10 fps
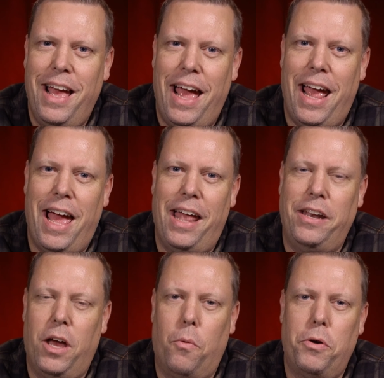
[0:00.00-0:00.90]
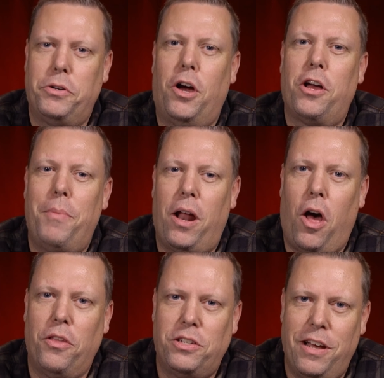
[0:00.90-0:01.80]
And uh, we were talking about
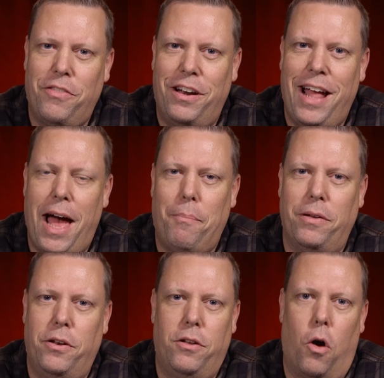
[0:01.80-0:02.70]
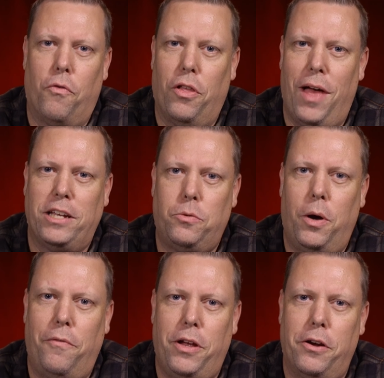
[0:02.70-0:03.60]
all the stuff that had happened over the last
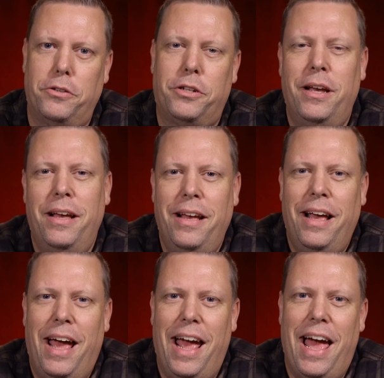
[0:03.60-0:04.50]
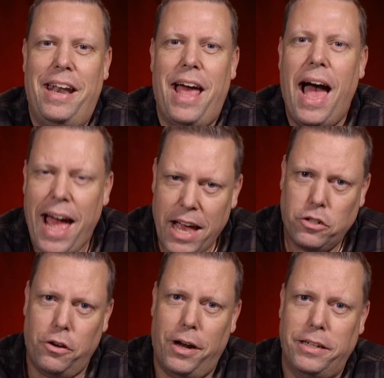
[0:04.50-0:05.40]
12 years. And I
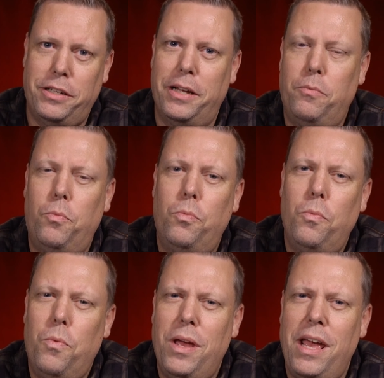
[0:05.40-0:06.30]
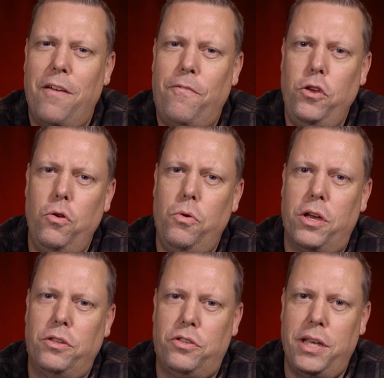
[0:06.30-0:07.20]
asked her, I said, if you
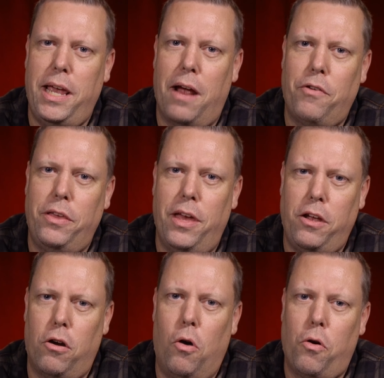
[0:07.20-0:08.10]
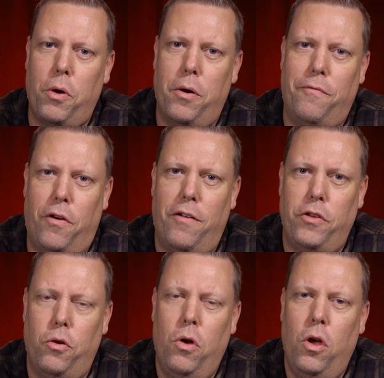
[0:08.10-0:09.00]
could see everything your whole career in front of
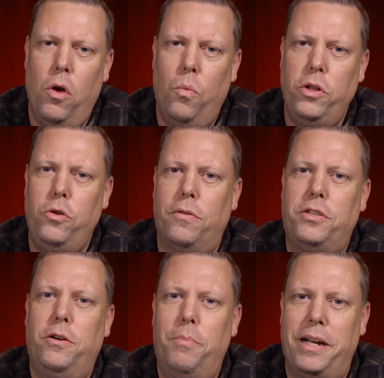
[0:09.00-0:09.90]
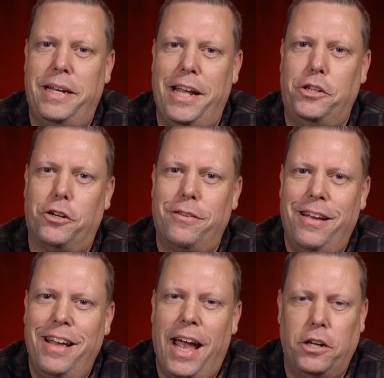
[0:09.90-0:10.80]
you, would you have still been a teacher?
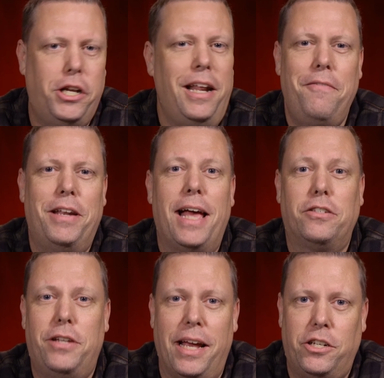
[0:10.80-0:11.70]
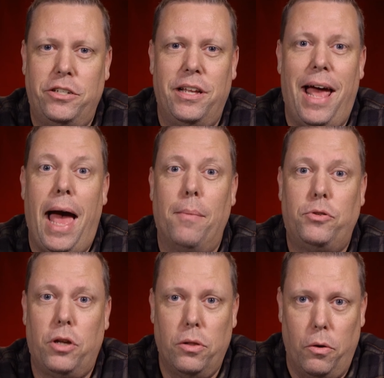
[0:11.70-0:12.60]
And she didn't even hesitate. She said,
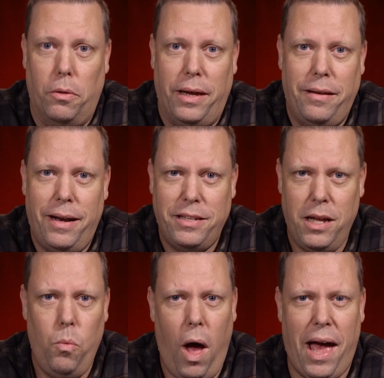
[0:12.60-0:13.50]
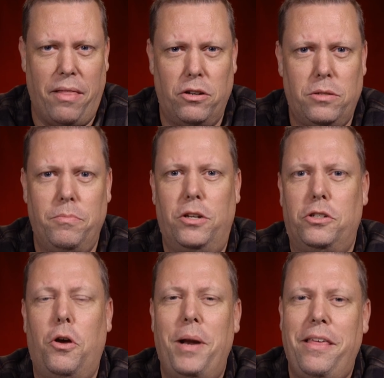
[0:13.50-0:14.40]
absolutely. And I said, why? There's there's
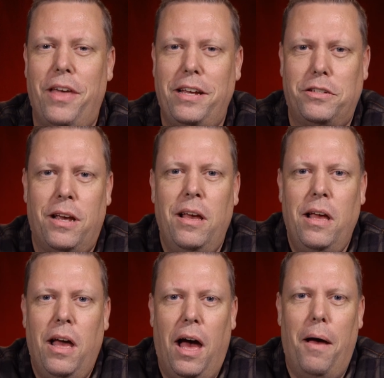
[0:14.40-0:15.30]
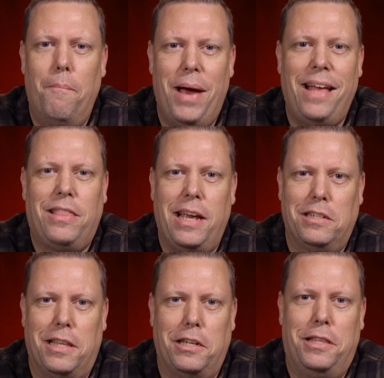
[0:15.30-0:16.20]
so many things, uh, bad
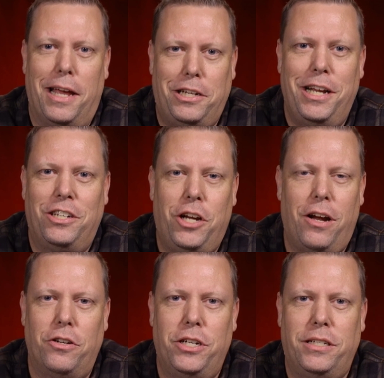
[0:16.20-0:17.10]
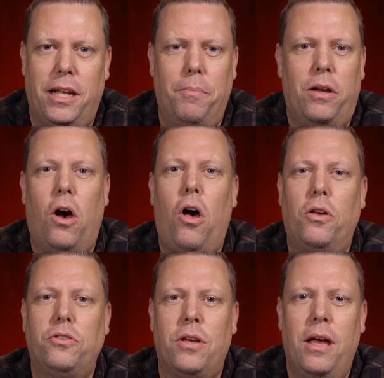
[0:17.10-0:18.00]
things that, that she had shared. And she said,
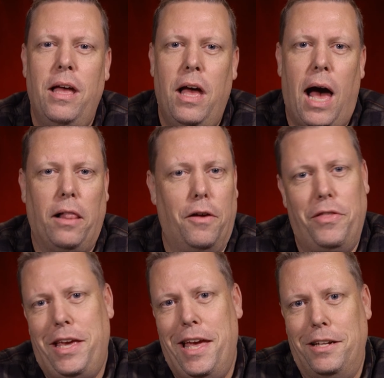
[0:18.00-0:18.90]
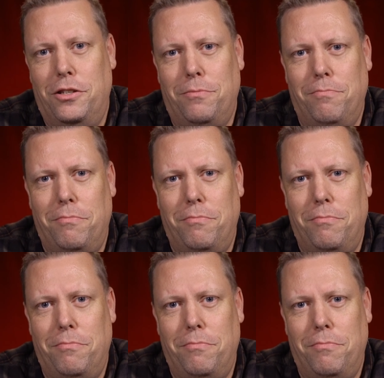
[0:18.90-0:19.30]
because I love the kids.